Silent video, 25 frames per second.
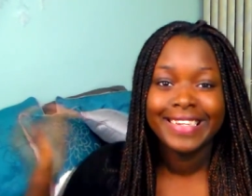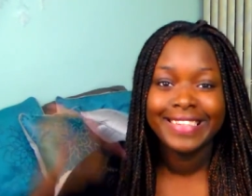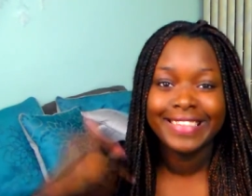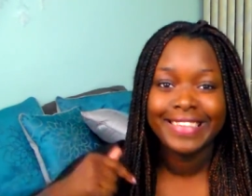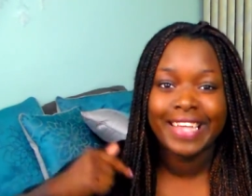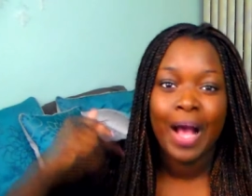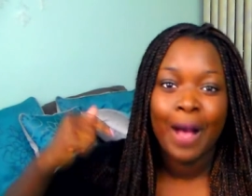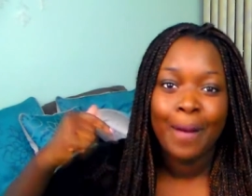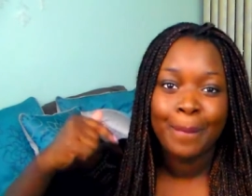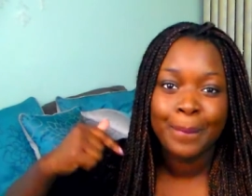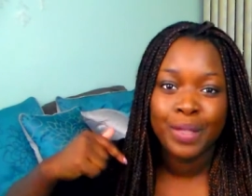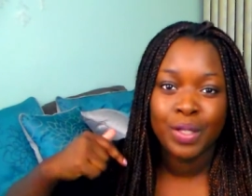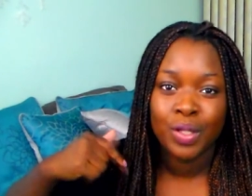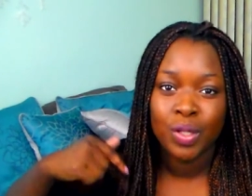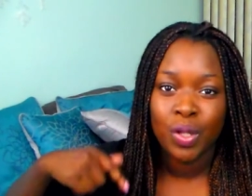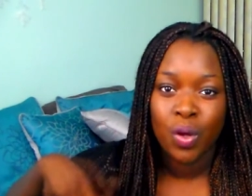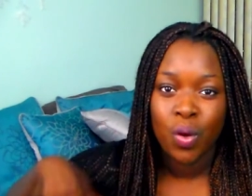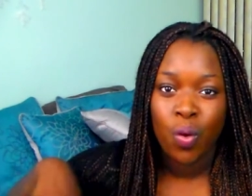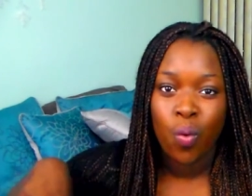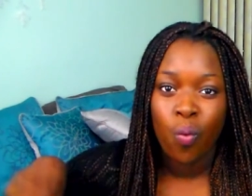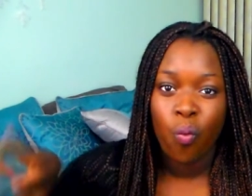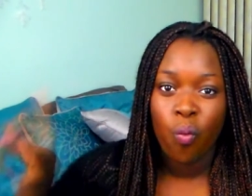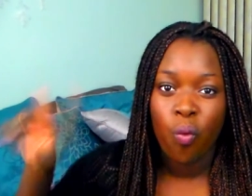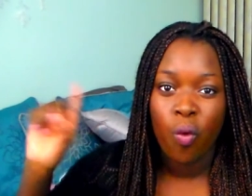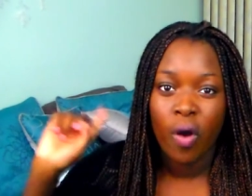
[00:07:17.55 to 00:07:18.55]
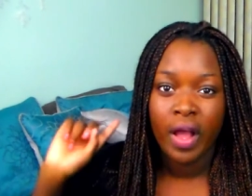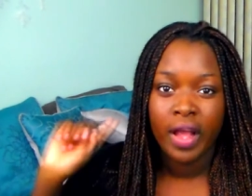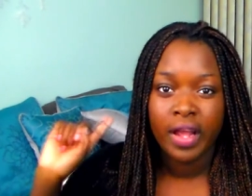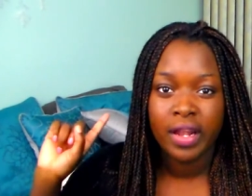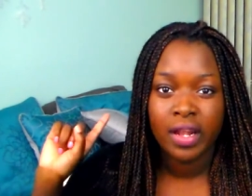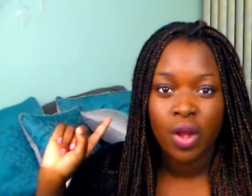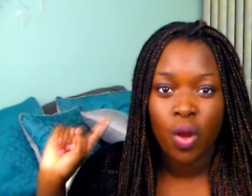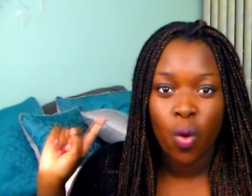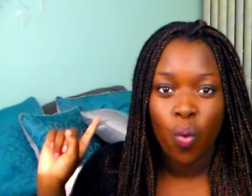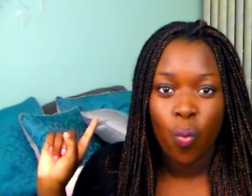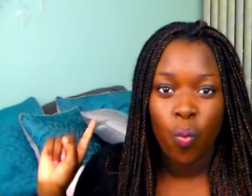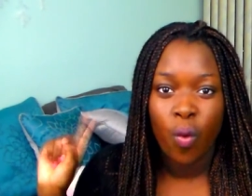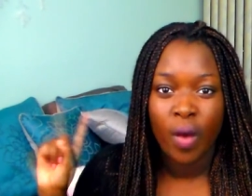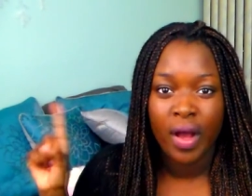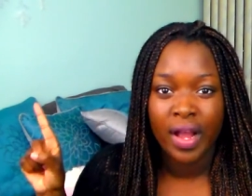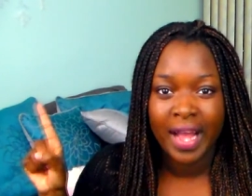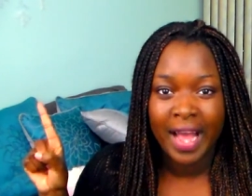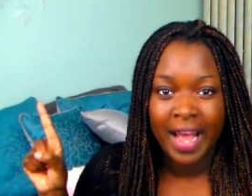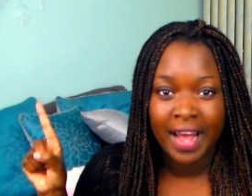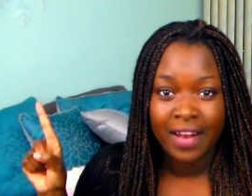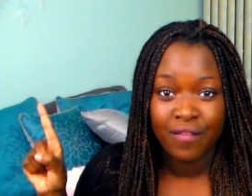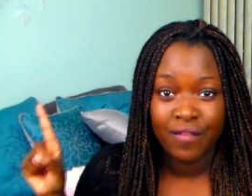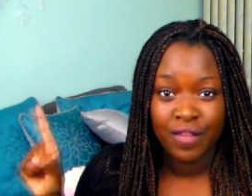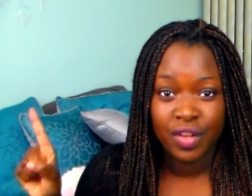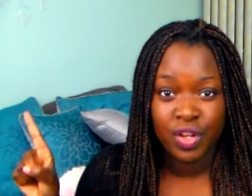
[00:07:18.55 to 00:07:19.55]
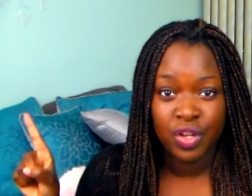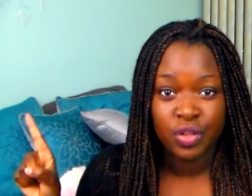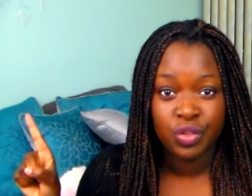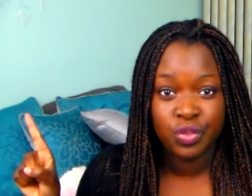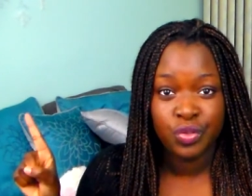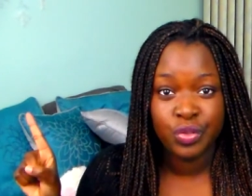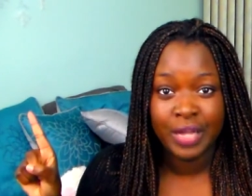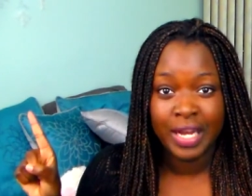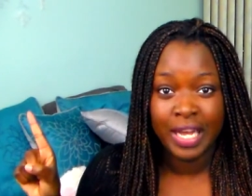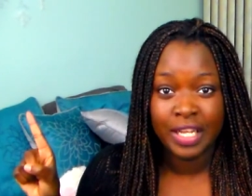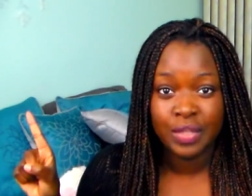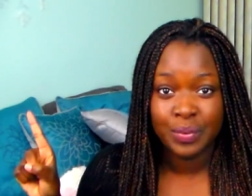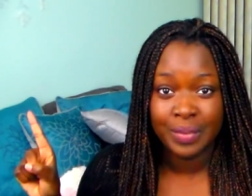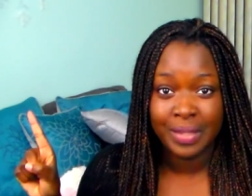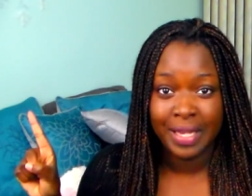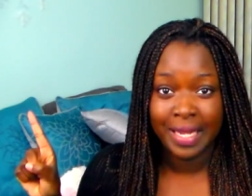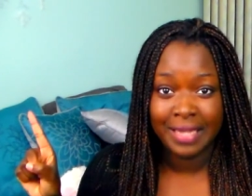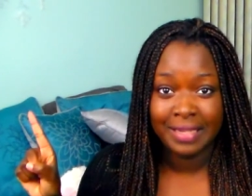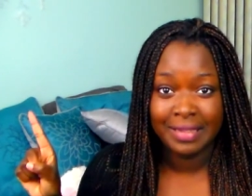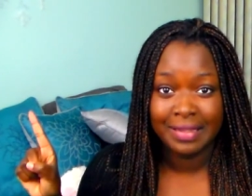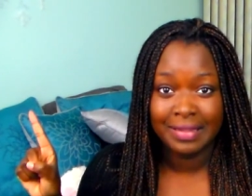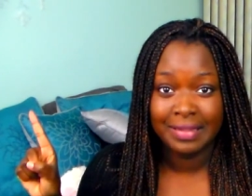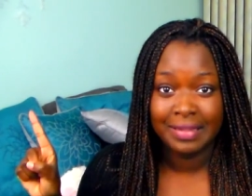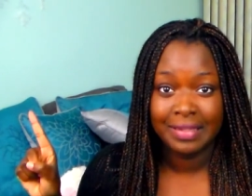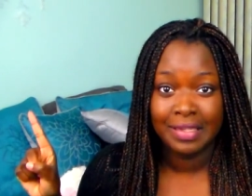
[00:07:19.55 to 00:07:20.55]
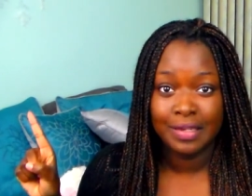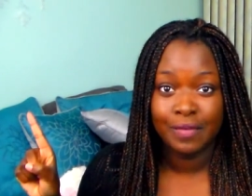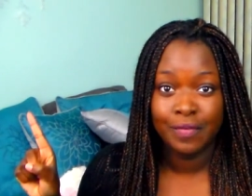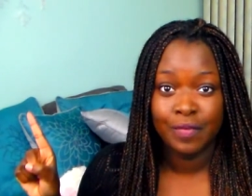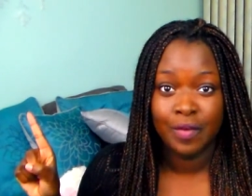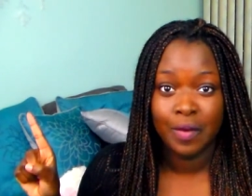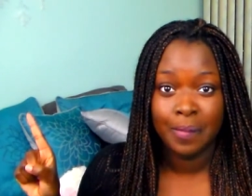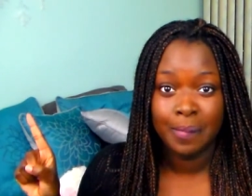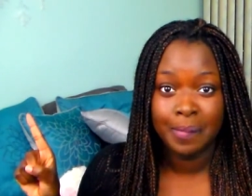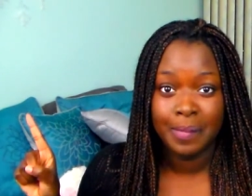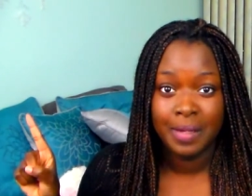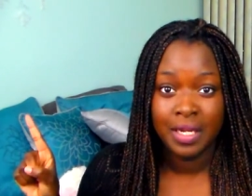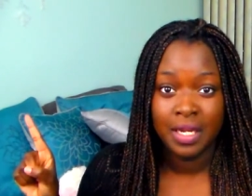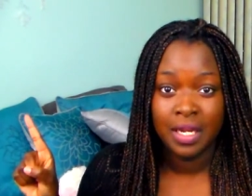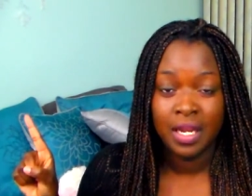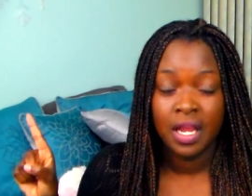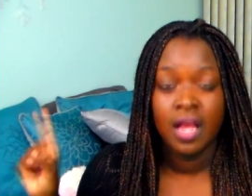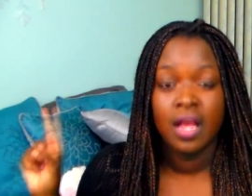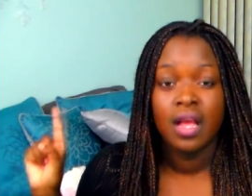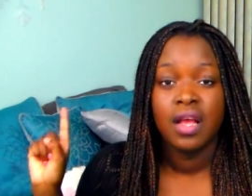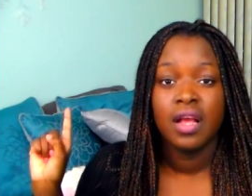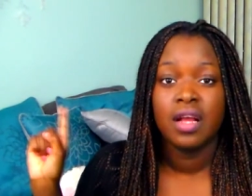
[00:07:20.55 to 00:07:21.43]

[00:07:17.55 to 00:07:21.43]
down below one, what kind of videos you guys would like to see from me